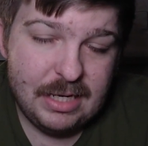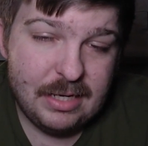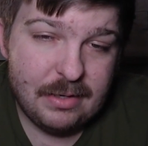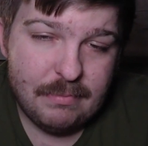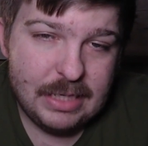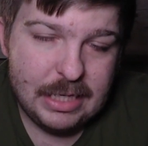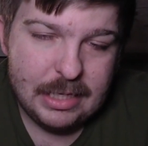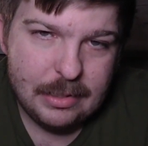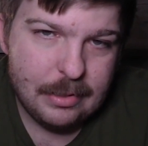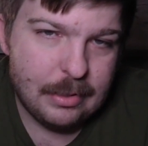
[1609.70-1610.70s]
It.
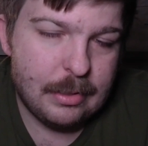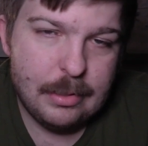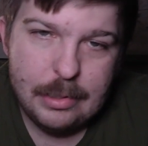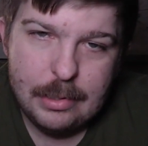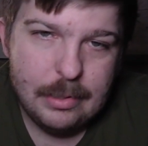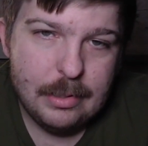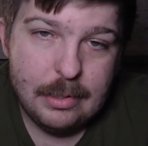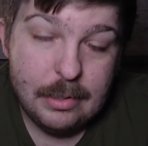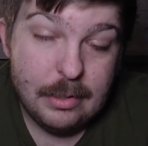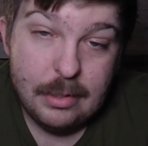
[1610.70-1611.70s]
Huh,
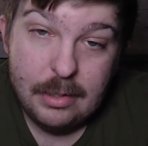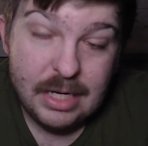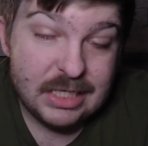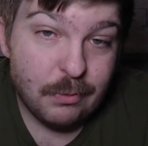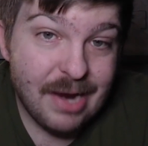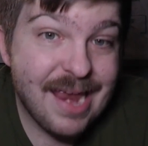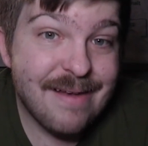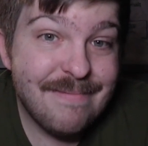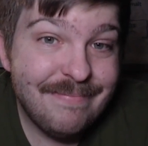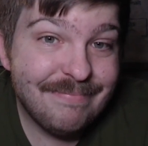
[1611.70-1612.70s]
it's a
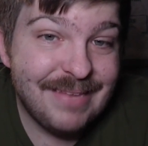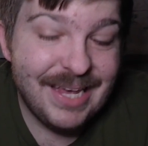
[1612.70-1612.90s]
win.